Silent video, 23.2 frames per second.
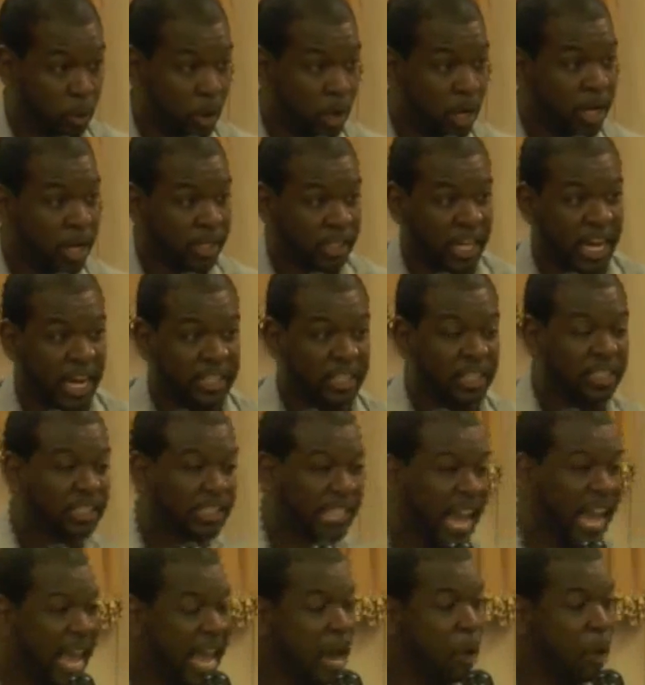to
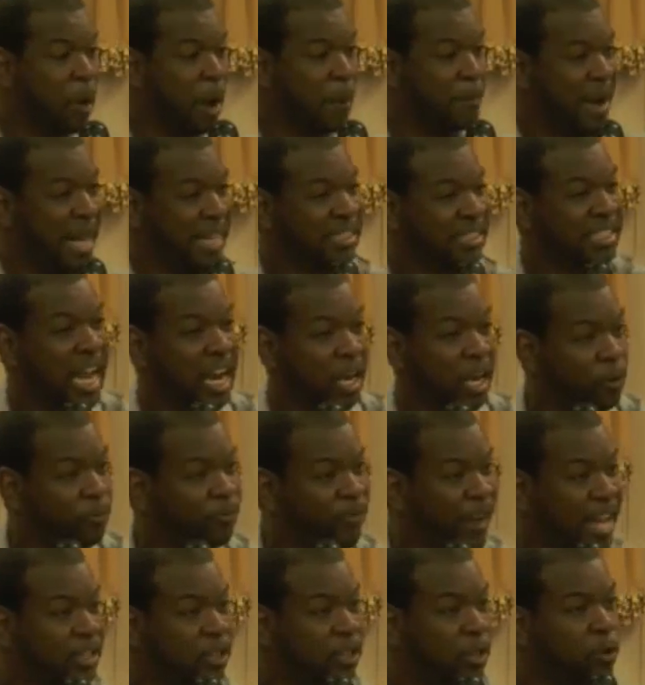understand what my
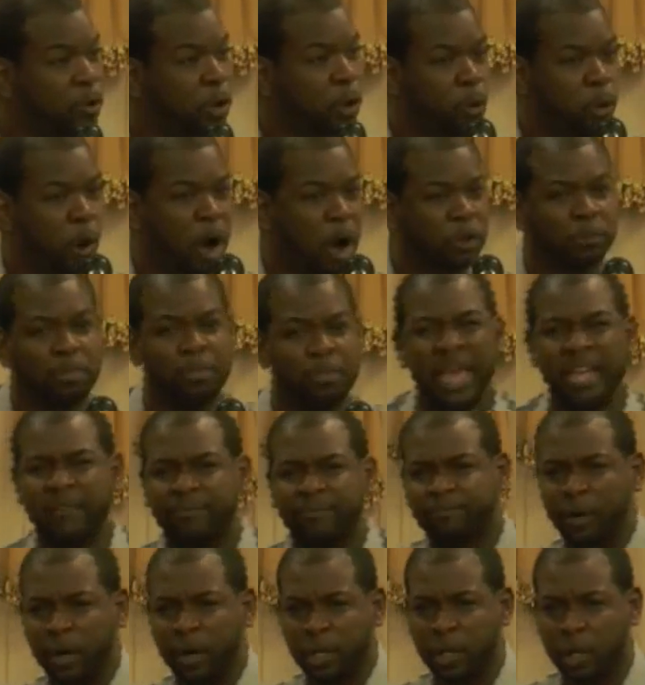sacrifice on the cross meant
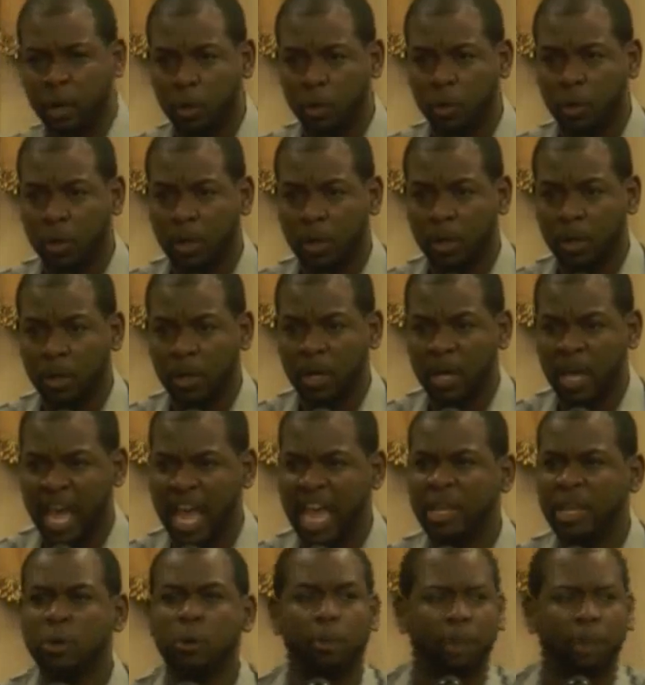for you, and you